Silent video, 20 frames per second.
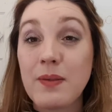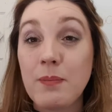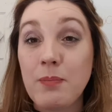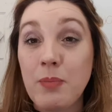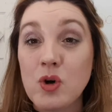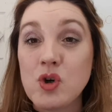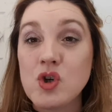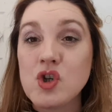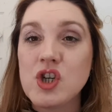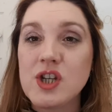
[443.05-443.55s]

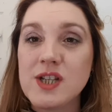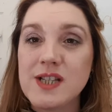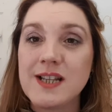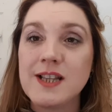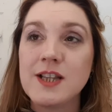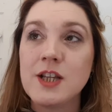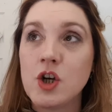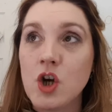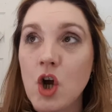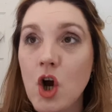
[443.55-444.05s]
punches
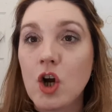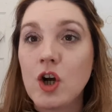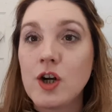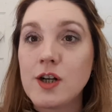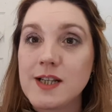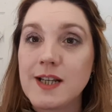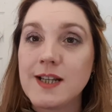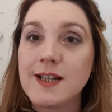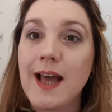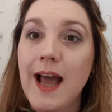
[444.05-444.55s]
and the knocks
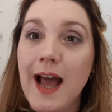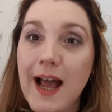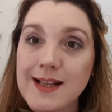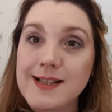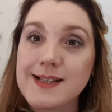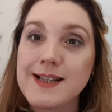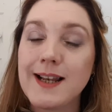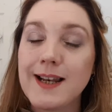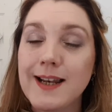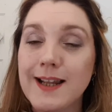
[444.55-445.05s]
and the
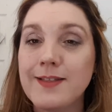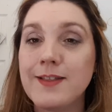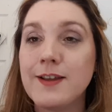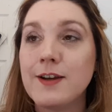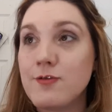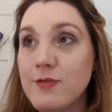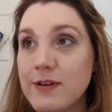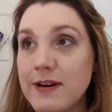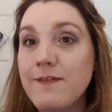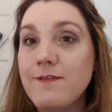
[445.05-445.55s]
hassle and the
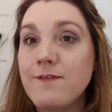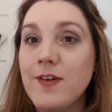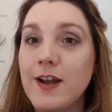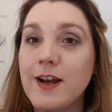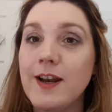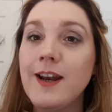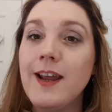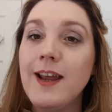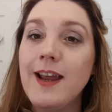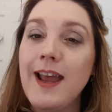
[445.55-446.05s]
grief
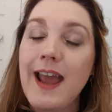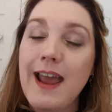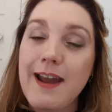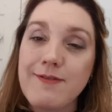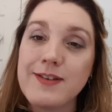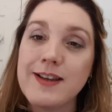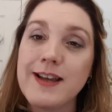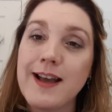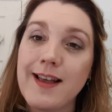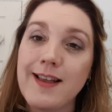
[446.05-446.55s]
and
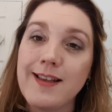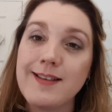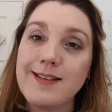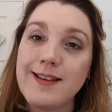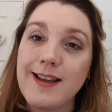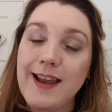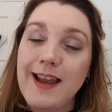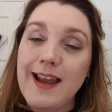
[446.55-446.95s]
everything else.